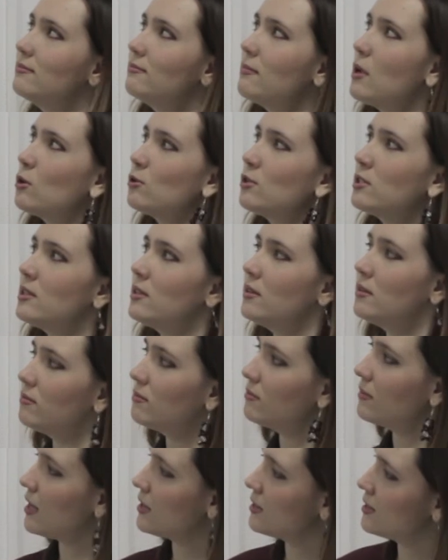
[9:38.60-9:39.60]
Mostly,
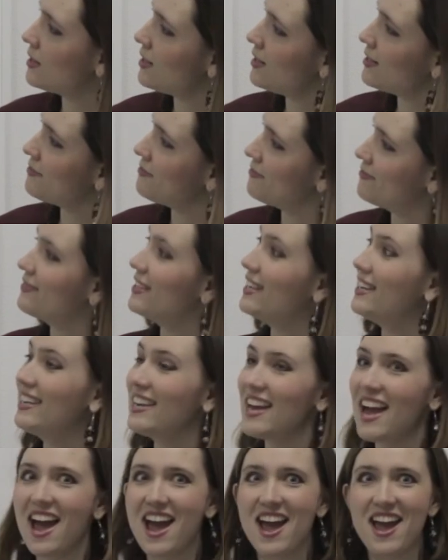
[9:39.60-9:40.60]
that's it.
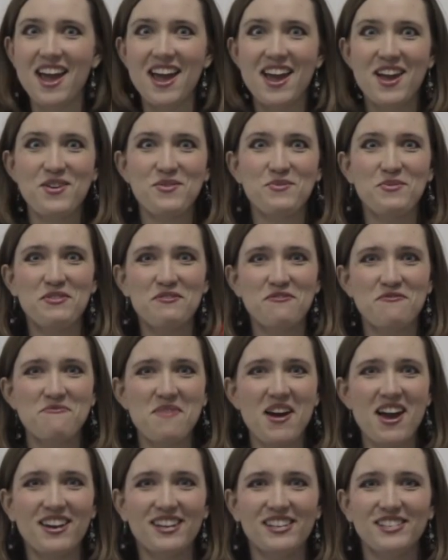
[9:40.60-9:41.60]
Yay, we've
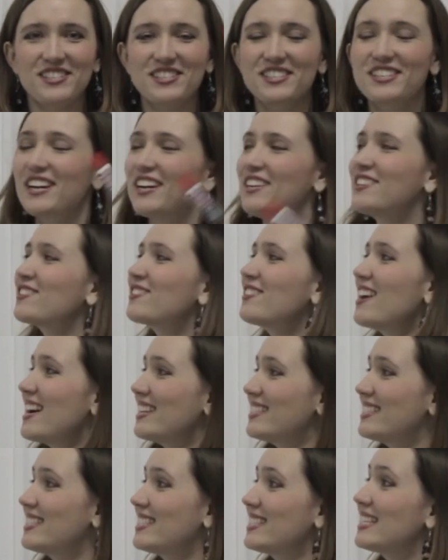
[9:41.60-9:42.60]
managed.
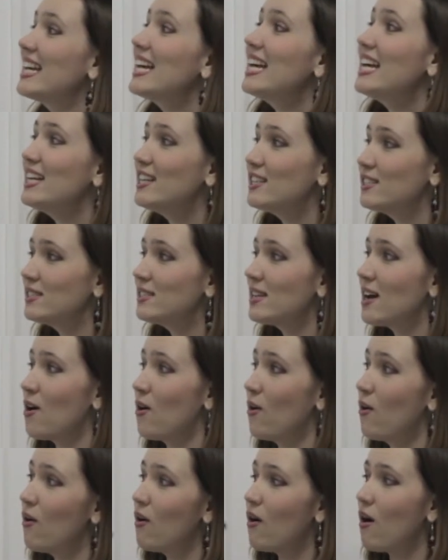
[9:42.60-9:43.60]
Congrats.
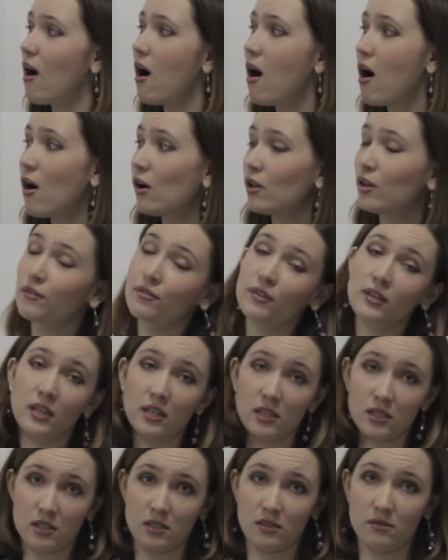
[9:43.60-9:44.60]
So, all of
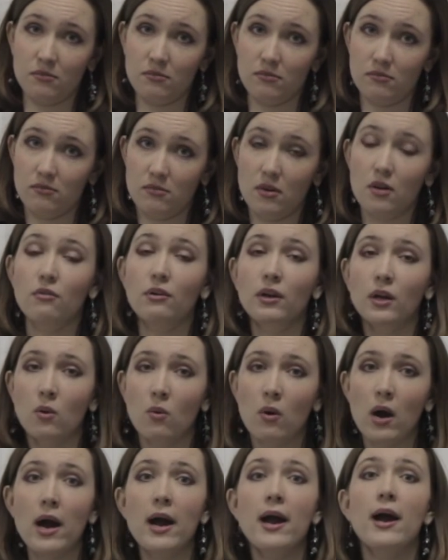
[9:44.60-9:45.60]
these
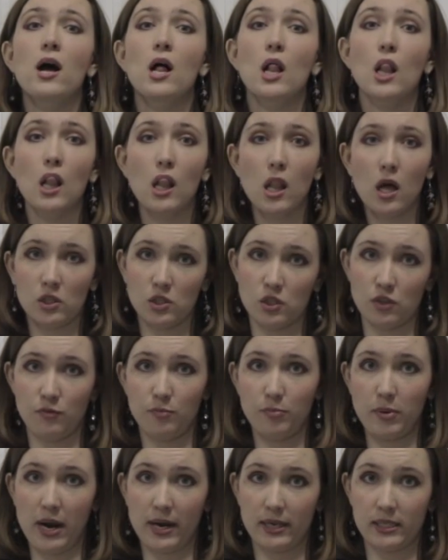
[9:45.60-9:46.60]
require lots
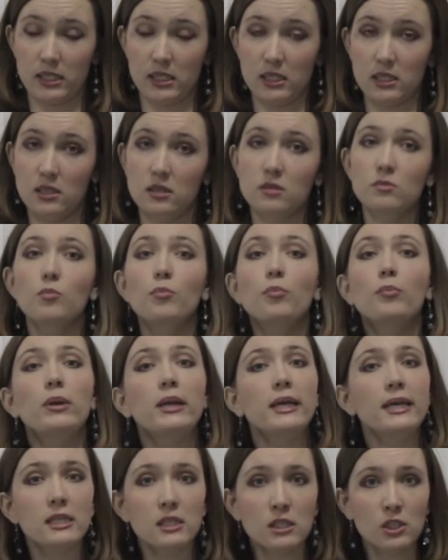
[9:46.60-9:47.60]
of practice.
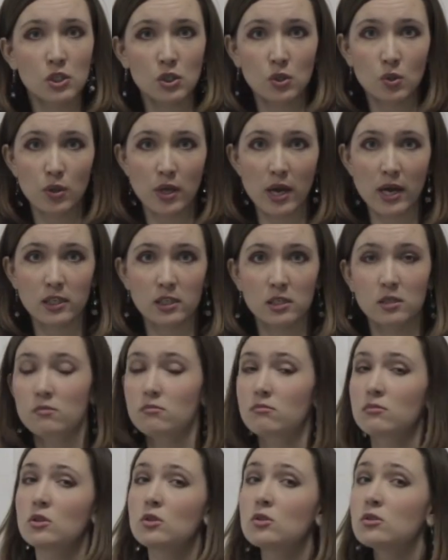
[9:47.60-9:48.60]
Please do that.
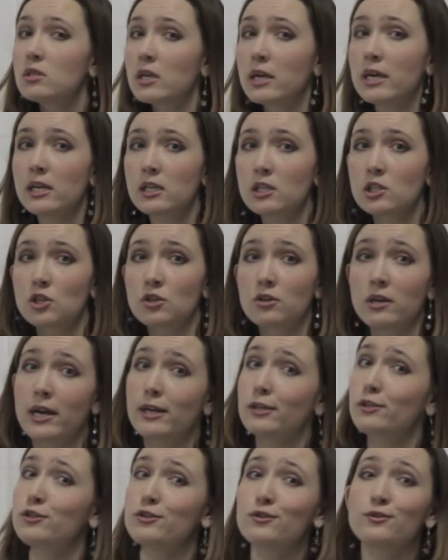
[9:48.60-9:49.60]
Use the
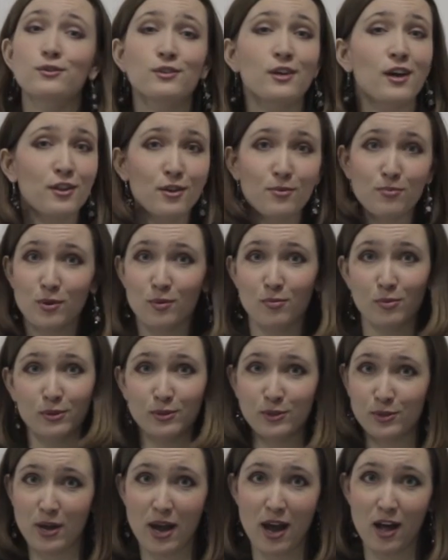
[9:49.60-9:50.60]
internet, use other people
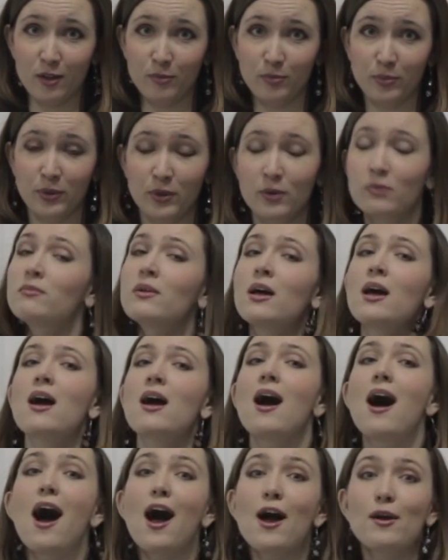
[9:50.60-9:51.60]
to help you.
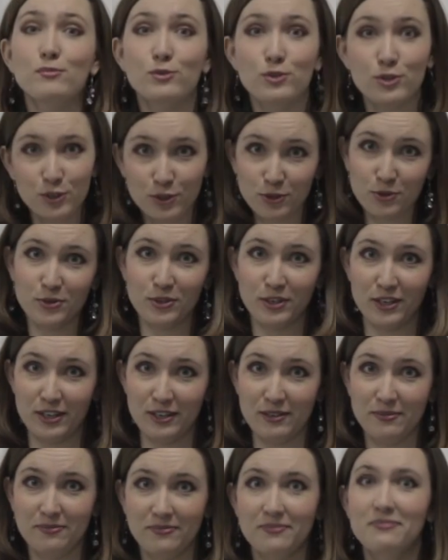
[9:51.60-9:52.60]
I'm
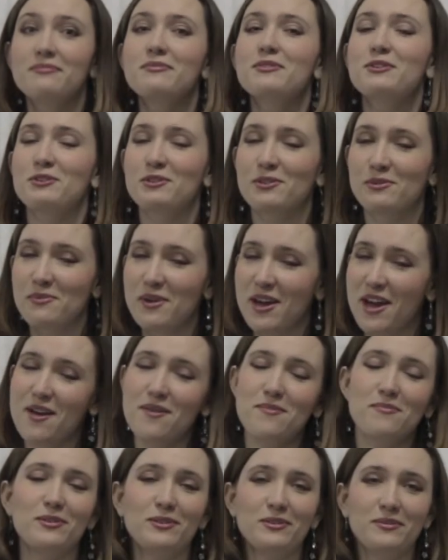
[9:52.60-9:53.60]
sure you'll be
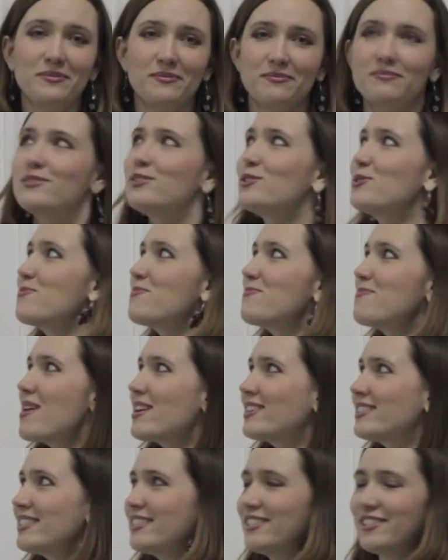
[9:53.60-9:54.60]
able to
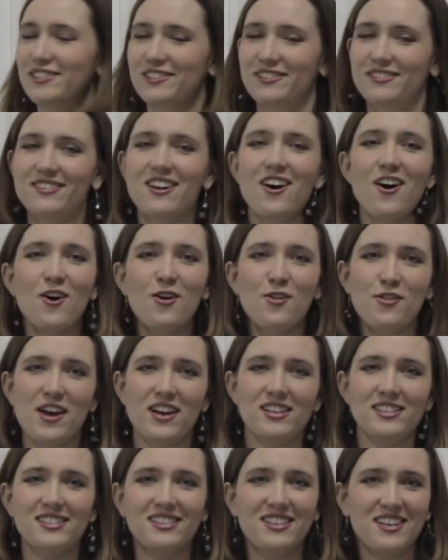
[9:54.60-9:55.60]
master all
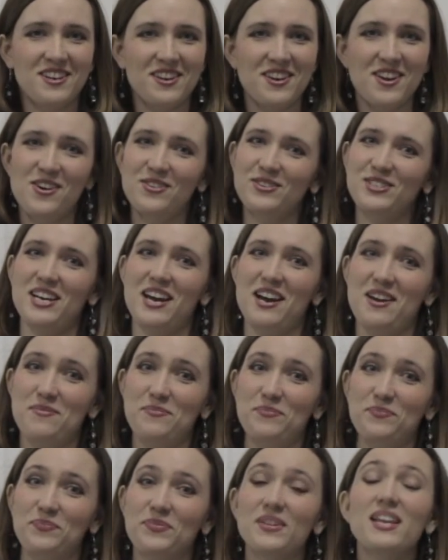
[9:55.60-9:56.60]
that in no
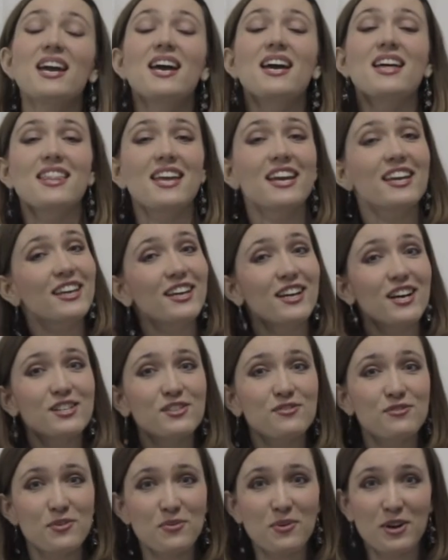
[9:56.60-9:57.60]
time. Thank you
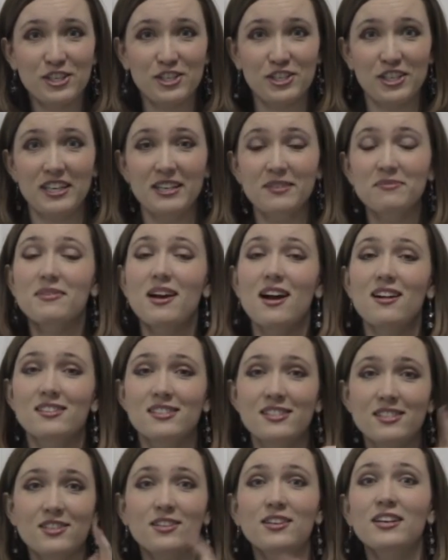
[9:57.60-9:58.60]
guys for watching. I'll
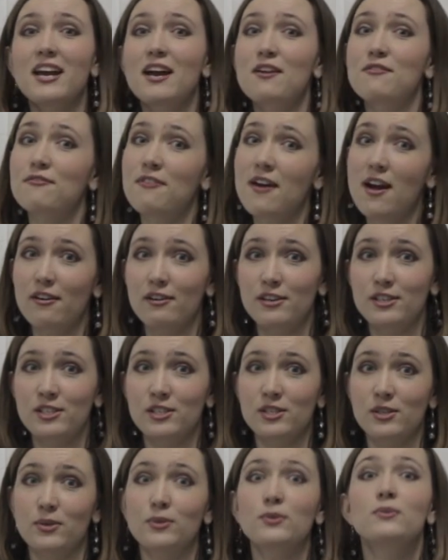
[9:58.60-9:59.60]
see you again very
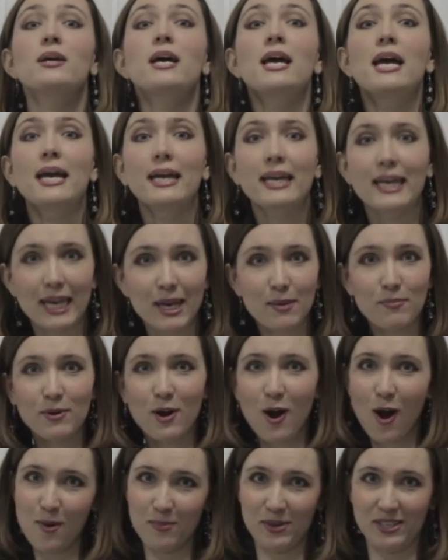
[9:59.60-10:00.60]
soon. Keep
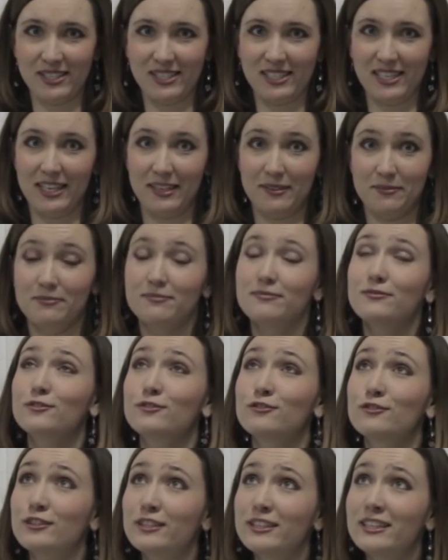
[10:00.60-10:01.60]
commenting.
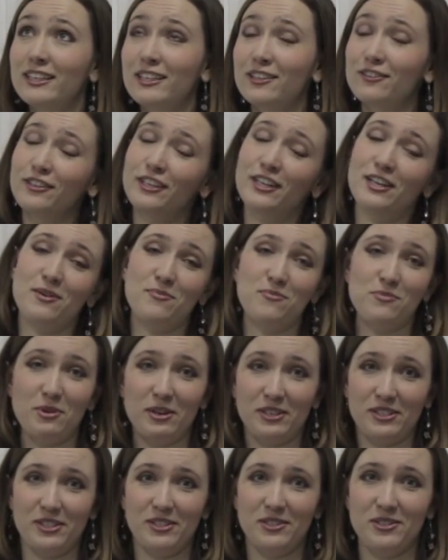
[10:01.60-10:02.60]
Really, really
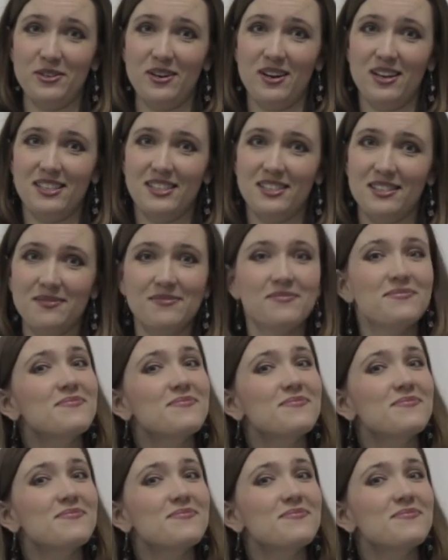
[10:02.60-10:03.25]
important to us.